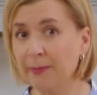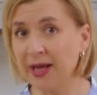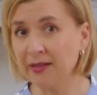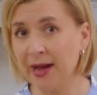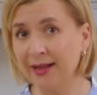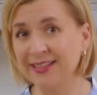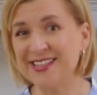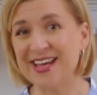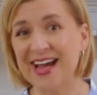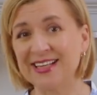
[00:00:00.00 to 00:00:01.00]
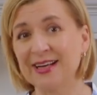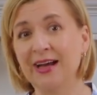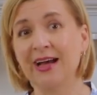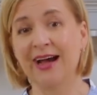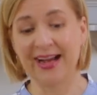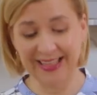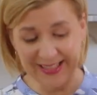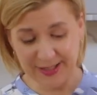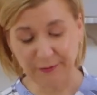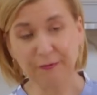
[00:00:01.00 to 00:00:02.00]
to bake the Madeleines yet. I
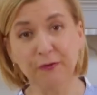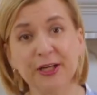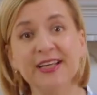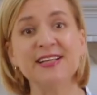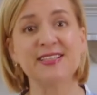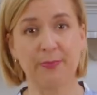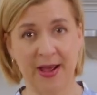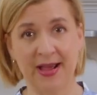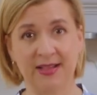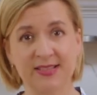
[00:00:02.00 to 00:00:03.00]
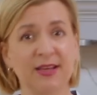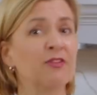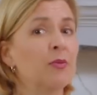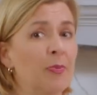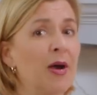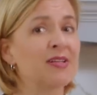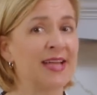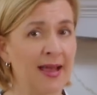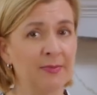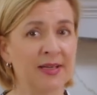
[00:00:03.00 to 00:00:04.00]
need to freeze the pans. Give them about
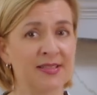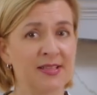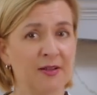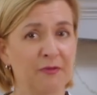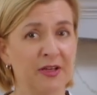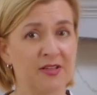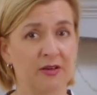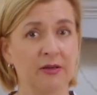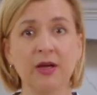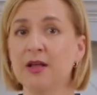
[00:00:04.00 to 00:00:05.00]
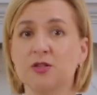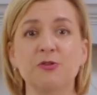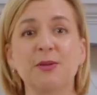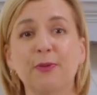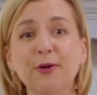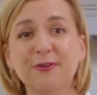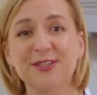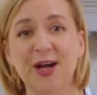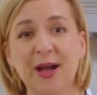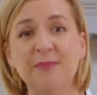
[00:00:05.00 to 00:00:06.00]
10 minutes in the freezer. So it's a perfect
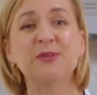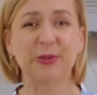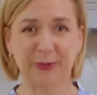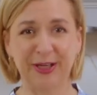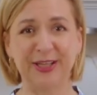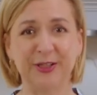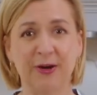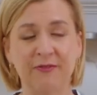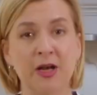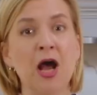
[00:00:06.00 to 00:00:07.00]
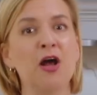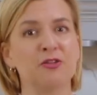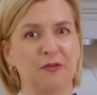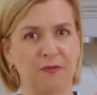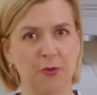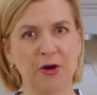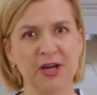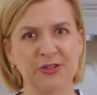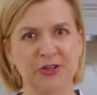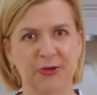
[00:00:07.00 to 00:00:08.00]
time to preheat your oven to
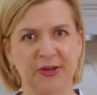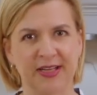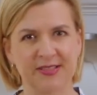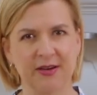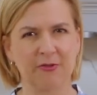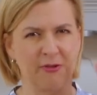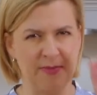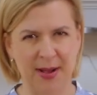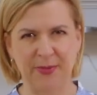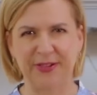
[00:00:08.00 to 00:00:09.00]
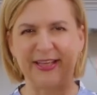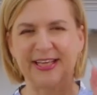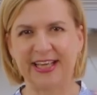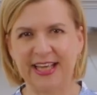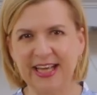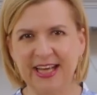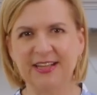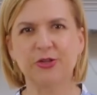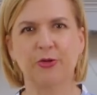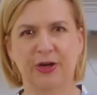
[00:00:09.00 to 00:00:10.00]
400 degrees. Remember, the key
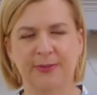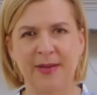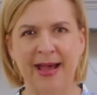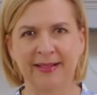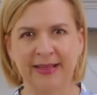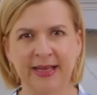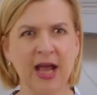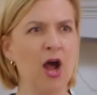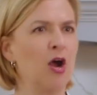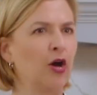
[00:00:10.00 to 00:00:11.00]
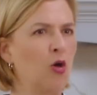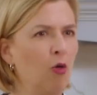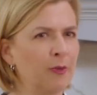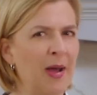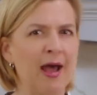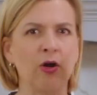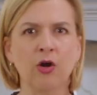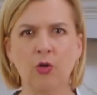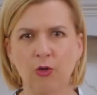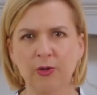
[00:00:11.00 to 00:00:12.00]
to a good Madeleine, cold batter,
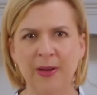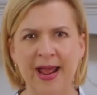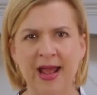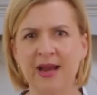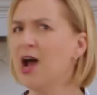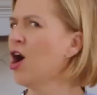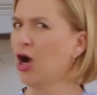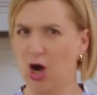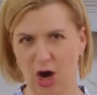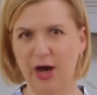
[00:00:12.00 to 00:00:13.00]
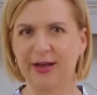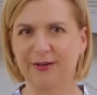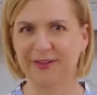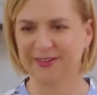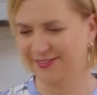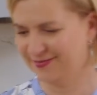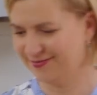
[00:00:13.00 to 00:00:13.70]
cold pan, hot oven.